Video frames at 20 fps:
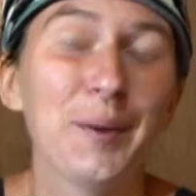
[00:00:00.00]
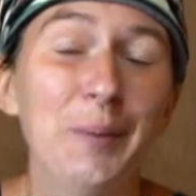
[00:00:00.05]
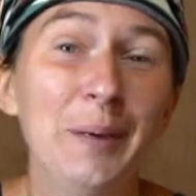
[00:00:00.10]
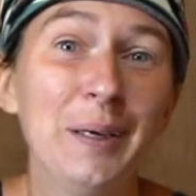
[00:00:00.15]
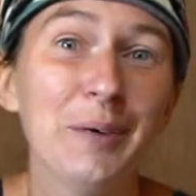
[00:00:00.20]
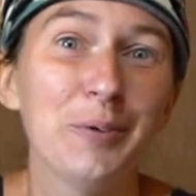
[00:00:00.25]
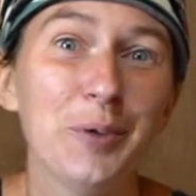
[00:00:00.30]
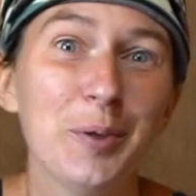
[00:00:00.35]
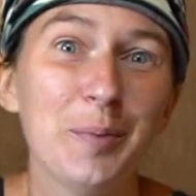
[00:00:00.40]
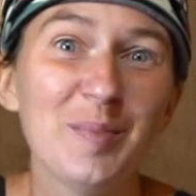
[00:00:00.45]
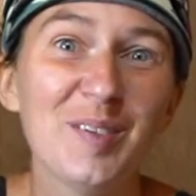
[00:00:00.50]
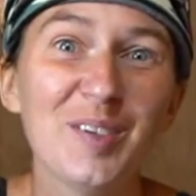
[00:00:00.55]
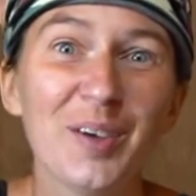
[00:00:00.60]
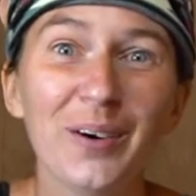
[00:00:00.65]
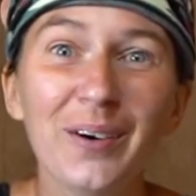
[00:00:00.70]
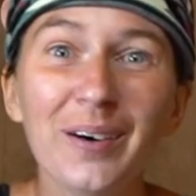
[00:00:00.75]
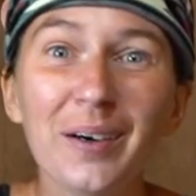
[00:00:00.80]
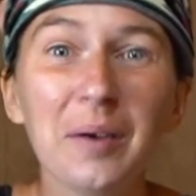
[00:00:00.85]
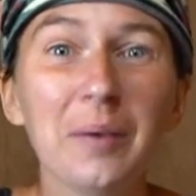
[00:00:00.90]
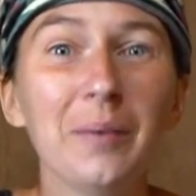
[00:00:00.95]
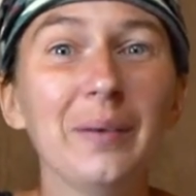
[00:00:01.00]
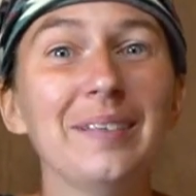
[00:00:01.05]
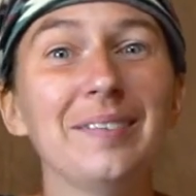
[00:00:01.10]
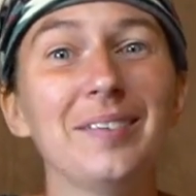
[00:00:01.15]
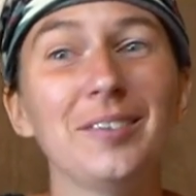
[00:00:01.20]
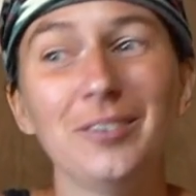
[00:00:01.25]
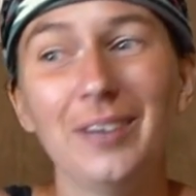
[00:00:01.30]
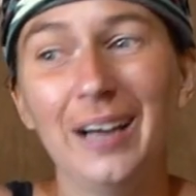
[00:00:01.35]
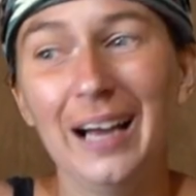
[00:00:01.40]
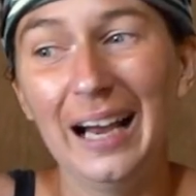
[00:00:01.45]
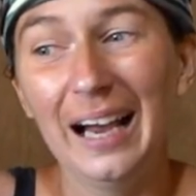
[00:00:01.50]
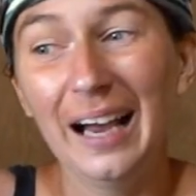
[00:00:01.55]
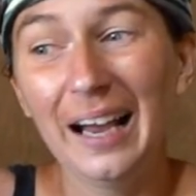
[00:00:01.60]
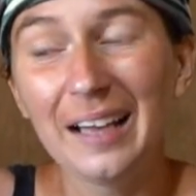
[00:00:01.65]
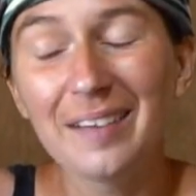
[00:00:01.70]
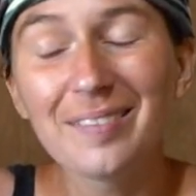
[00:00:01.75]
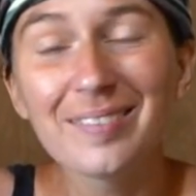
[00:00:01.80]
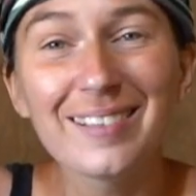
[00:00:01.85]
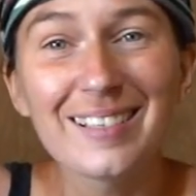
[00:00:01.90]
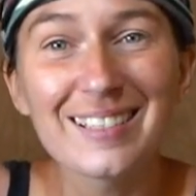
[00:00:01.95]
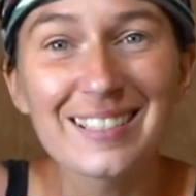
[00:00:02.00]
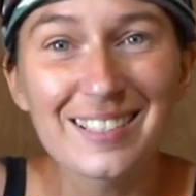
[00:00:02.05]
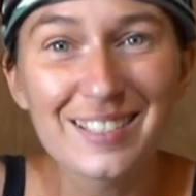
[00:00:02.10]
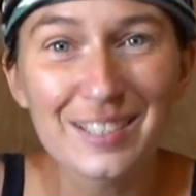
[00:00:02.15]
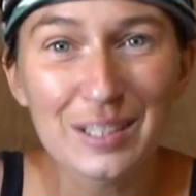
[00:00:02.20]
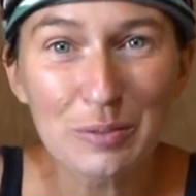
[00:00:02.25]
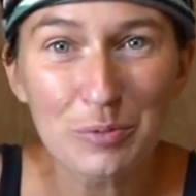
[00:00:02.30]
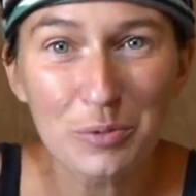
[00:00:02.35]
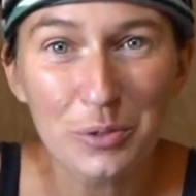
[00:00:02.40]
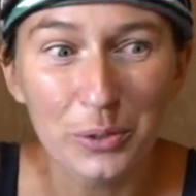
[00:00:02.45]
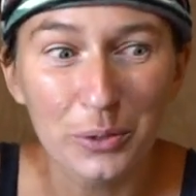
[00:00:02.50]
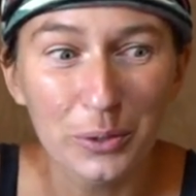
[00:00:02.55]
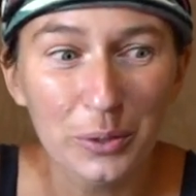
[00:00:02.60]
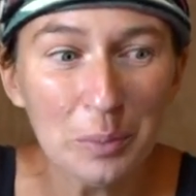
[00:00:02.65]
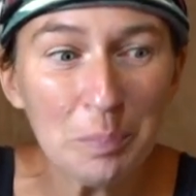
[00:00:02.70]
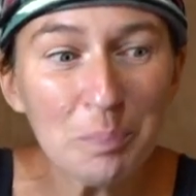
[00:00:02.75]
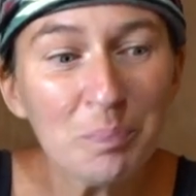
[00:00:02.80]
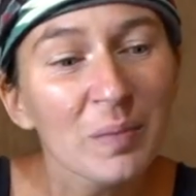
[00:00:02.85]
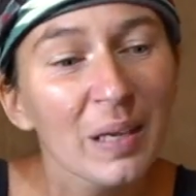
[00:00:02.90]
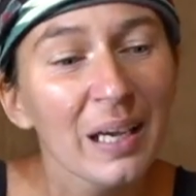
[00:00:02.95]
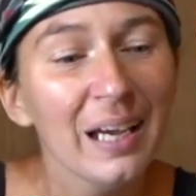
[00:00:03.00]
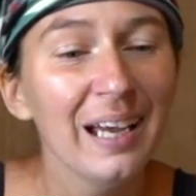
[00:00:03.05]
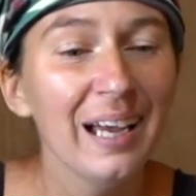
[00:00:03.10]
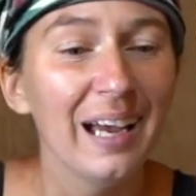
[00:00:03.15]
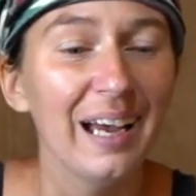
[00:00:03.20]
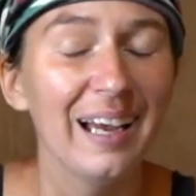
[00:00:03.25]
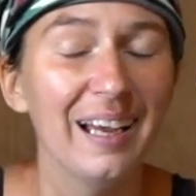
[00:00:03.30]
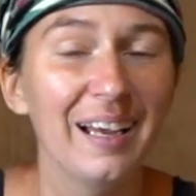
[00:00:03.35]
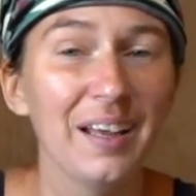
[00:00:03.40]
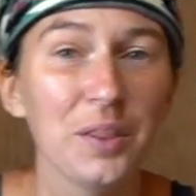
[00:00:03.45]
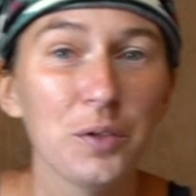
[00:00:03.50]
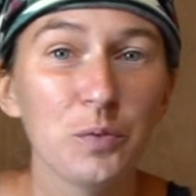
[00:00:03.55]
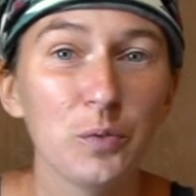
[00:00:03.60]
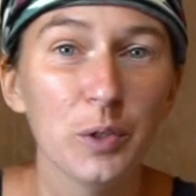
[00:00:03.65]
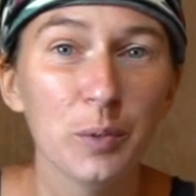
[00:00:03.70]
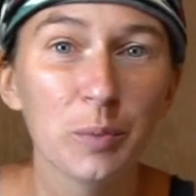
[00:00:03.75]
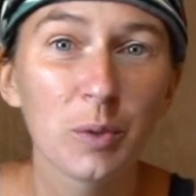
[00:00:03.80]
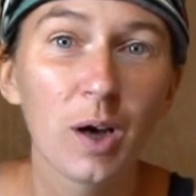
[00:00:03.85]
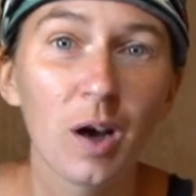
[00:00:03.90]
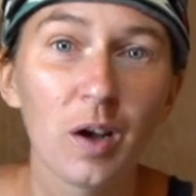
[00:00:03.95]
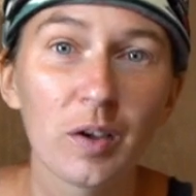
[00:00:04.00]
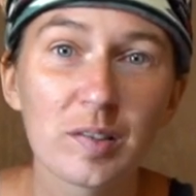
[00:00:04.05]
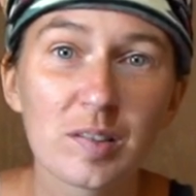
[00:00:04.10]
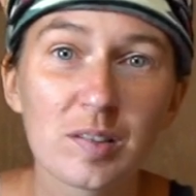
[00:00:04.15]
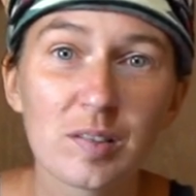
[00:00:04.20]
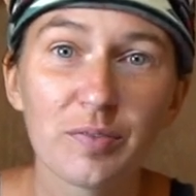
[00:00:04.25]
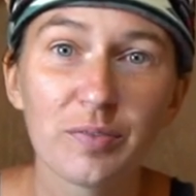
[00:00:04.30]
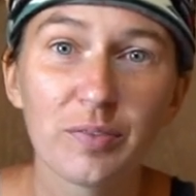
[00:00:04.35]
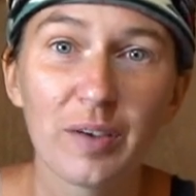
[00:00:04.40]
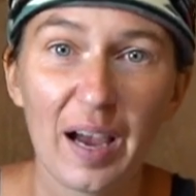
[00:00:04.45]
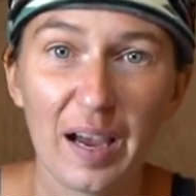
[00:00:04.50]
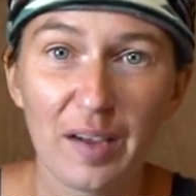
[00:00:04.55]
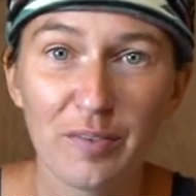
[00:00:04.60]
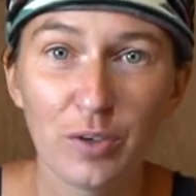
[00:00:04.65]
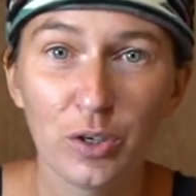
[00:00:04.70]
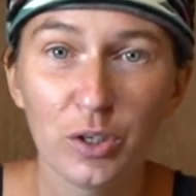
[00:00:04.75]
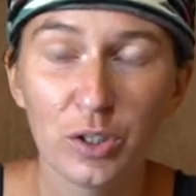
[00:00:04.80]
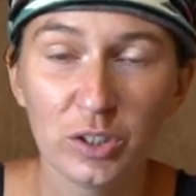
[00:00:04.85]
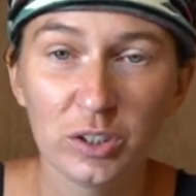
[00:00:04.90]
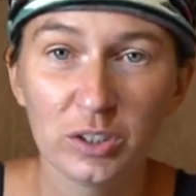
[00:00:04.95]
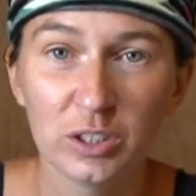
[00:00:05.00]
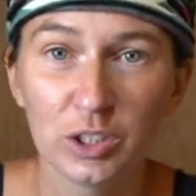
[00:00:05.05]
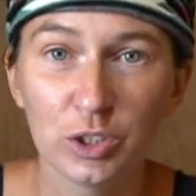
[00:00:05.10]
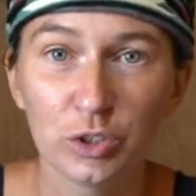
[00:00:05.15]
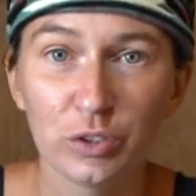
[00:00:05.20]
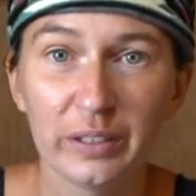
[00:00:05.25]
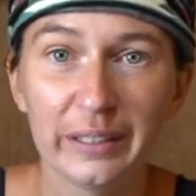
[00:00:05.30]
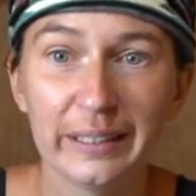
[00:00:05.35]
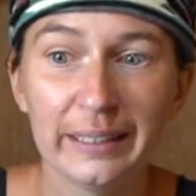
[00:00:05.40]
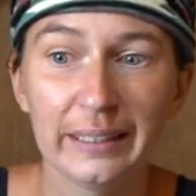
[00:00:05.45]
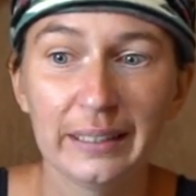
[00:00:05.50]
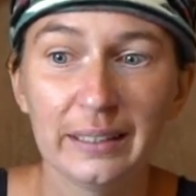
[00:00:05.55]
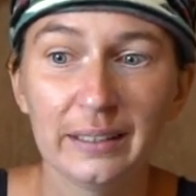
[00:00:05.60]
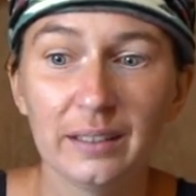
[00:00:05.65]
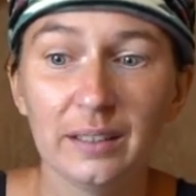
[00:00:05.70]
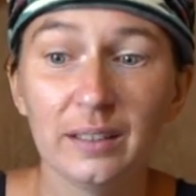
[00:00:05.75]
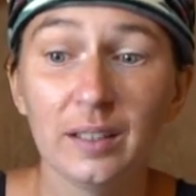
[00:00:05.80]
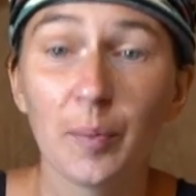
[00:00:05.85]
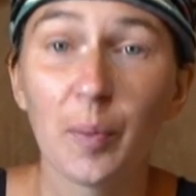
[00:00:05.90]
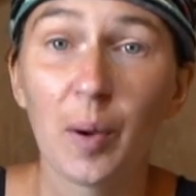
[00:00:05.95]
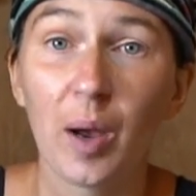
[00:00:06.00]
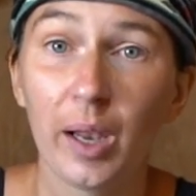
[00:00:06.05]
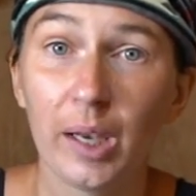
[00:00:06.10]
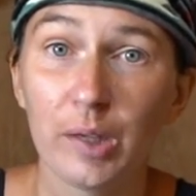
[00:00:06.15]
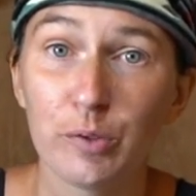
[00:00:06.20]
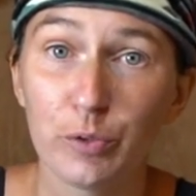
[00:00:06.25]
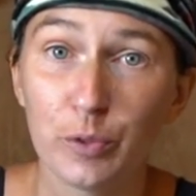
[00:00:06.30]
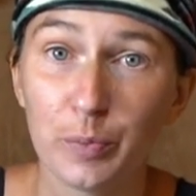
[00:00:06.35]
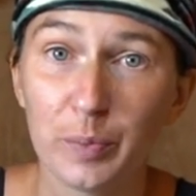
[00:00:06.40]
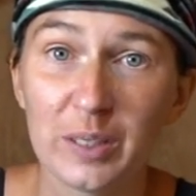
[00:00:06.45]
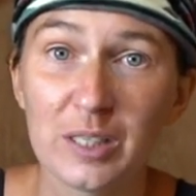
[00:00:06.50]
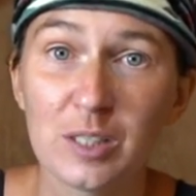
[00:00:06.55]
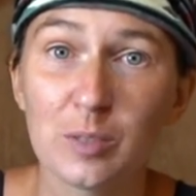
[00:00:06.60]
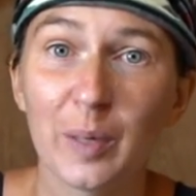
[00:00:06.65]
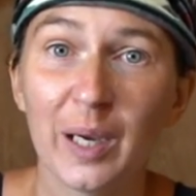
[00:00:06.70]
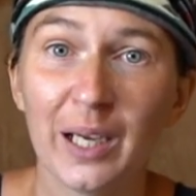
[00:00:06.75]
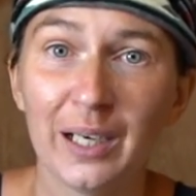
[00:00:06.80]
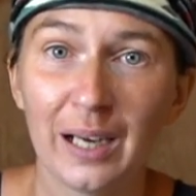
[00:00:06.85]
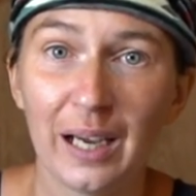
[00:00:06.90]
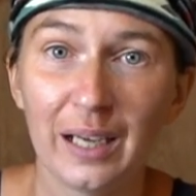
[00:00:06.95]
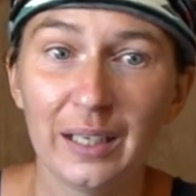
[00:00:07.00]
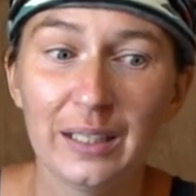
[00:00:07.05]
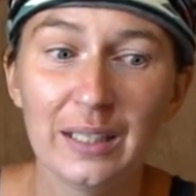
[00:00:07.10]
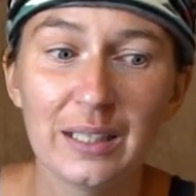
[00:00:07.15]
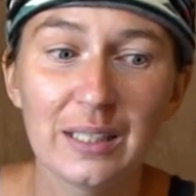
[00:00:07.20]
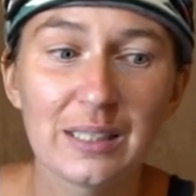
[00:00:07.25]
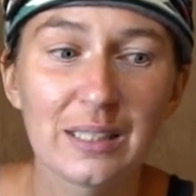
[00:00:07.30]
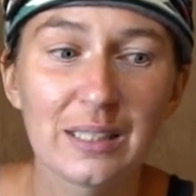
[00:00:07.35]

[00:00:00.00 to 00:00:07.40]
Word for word: Quick room tour, we've arrived. This is the room. Uh, the room costs 500 Nepali rupees per night.